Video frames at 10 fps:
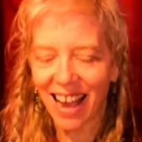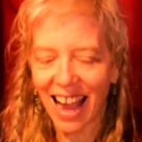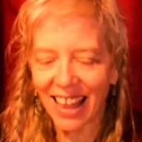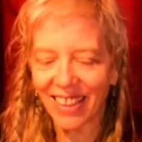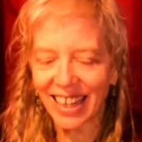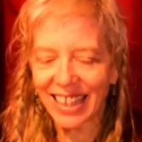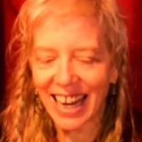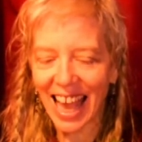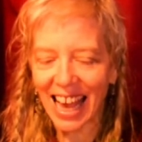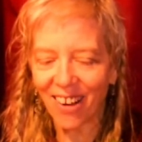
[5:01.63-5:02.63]
I think
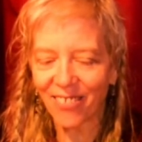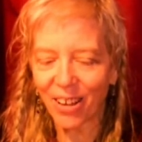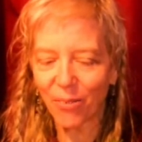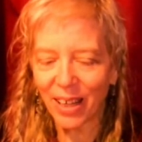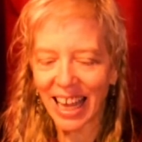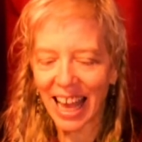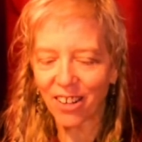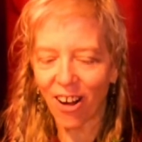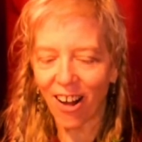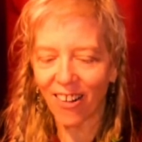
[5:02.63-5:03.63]
now that we had
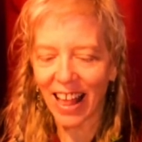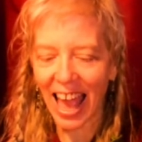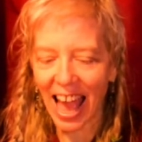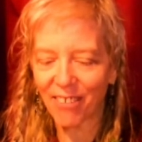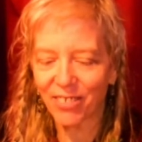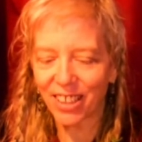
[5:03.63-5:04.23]
all half